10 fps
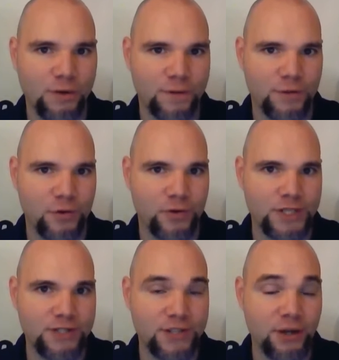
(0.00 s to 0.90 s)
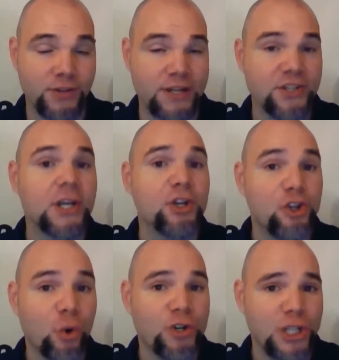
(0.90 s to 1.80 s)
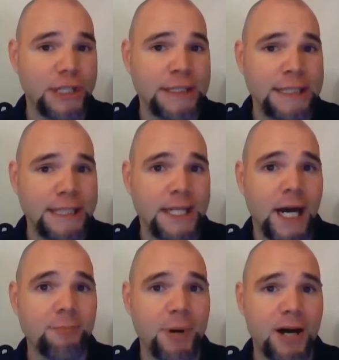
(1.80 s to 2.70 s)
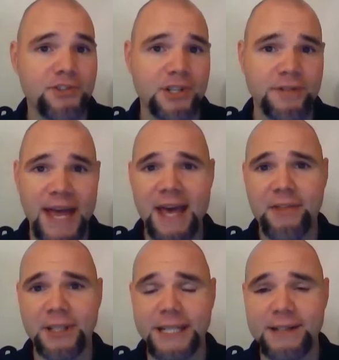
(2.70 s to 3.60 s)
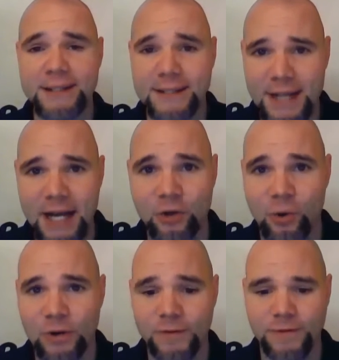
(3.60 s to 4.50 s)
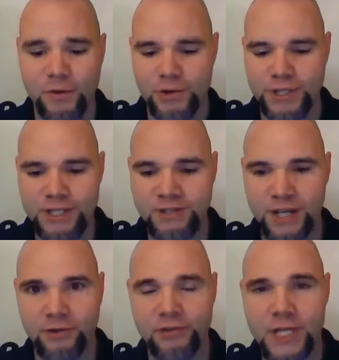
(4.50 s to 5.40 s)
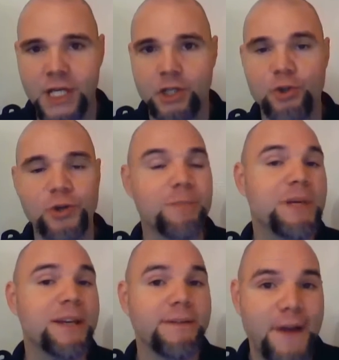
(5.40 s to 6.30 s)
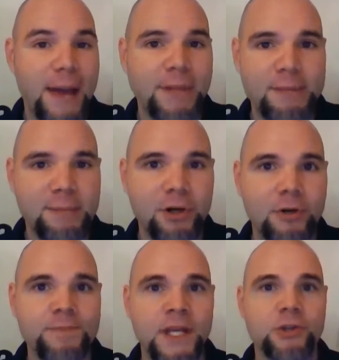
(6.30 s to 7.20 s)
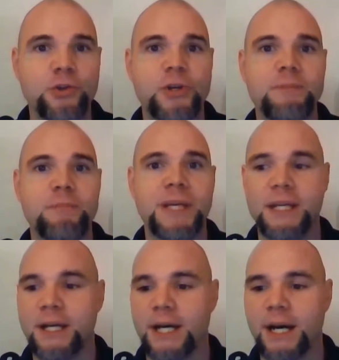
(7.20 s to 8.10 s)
for further details. That's georgia.positiveathlete.org for further details. You can be a family member. You can be